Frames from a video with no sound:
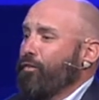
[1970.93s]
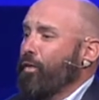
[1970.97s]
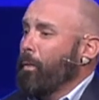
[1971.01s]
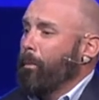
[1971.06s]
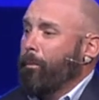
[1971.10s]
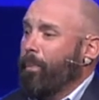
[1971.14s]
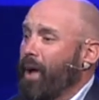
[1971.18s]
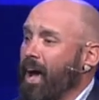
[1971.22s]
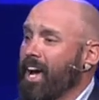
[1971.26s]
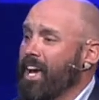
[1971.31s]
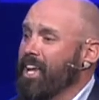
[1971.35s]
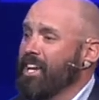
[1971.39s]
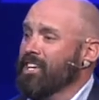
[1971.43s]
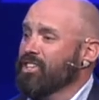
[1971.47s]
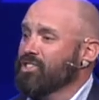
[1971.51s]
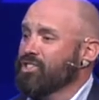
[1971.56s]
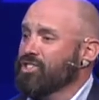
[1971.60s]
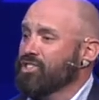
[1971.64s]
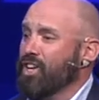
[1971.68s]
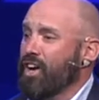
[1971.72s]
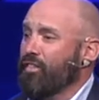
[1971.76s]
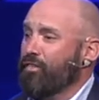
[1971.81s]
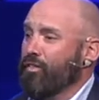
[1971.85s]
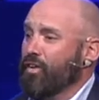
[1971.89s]
for pain and
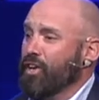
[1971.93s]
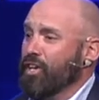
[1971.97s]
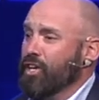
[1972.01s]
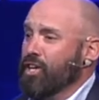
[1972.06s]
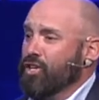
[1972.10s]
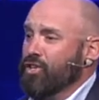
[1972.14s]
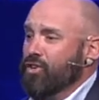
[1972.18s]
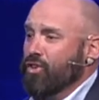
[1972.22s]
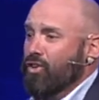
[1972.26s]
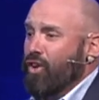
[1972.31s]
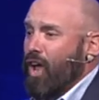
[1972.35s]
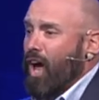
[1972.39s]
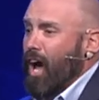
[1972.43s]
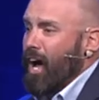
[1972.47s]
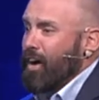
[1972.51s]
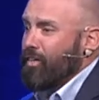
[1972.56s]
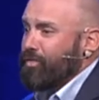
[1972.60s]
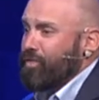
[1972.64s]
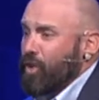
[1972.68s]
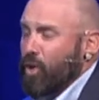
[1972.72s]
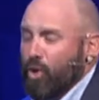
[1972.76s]
suffering in your life,